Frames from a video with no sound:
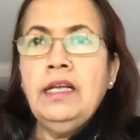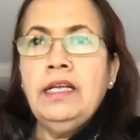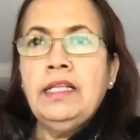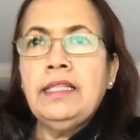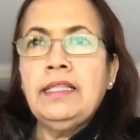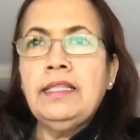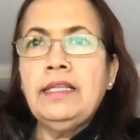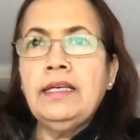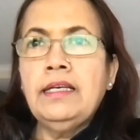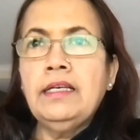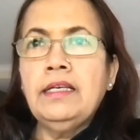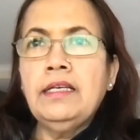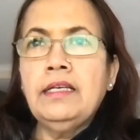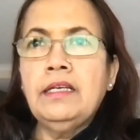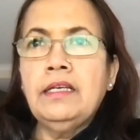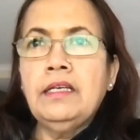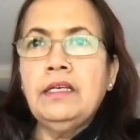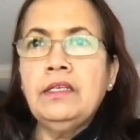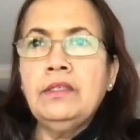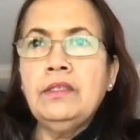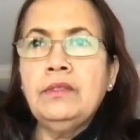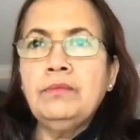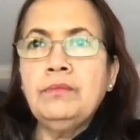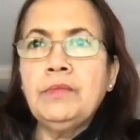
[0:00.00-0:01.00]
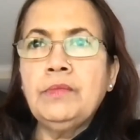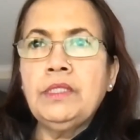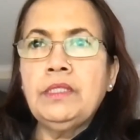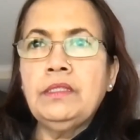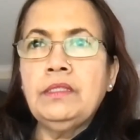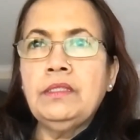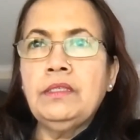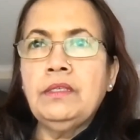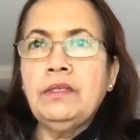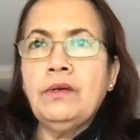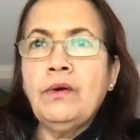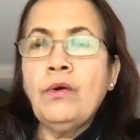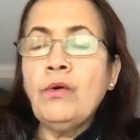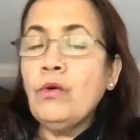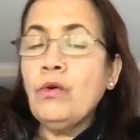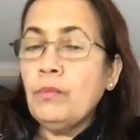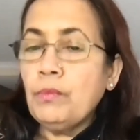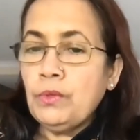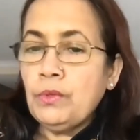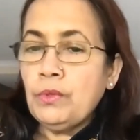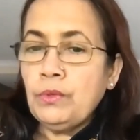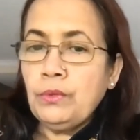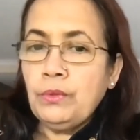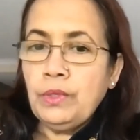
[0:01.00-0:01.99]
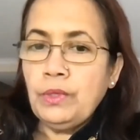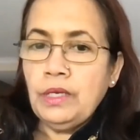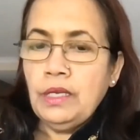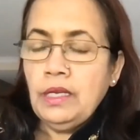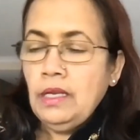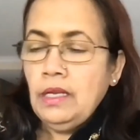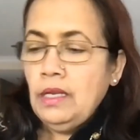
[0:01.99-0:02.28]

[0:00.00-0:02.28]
the Home Rule